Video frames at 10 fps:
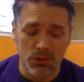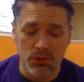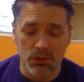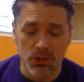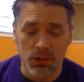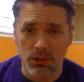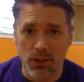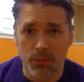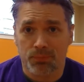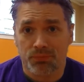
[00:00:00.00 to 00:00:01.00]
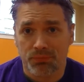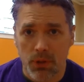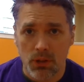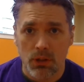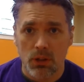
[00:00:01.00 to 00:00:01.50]
are junked up.
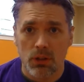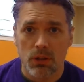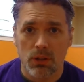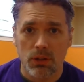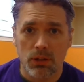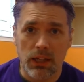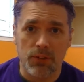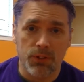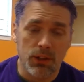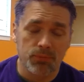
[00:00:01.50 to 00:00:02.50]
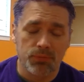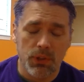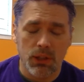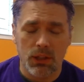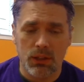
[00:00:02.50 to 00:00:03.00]
Laughing,
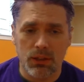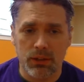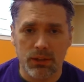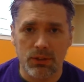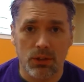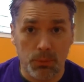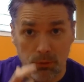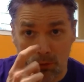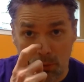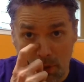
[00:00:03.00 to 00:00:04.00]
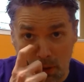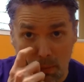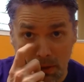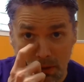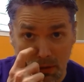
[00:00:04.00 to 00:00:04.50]
at least it'll help you feel better
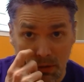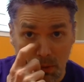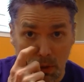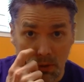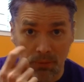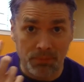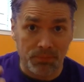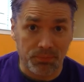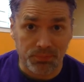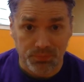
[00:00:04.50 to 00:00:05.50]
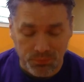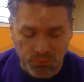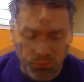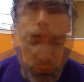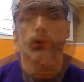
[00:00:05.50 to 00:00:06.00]
about the situation.
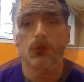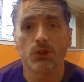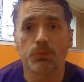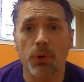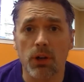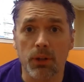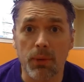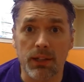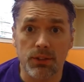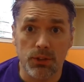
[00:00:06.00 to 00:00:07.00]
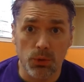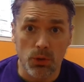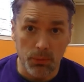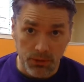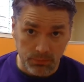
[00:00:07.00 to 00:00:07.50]
You lose a sparring match at a
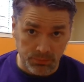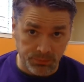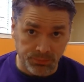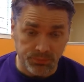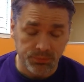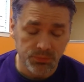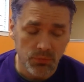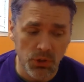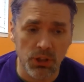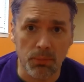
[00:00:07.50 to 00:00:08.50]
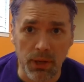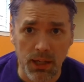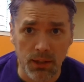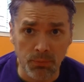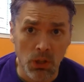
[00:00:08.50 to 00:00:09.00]
tournament. You can get
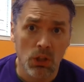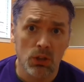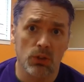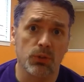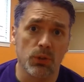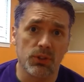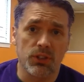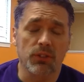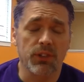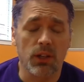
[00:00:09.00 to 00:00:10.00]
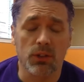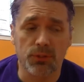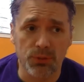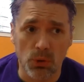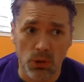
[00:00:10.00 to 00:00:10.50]
mad, you can throw your stuff down on the
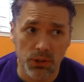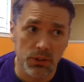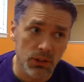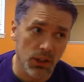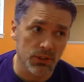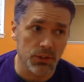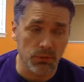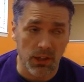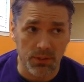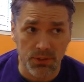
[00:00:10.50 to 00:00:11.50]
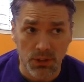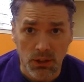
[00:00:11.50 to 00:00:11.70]
floor, you can cuss at the refs.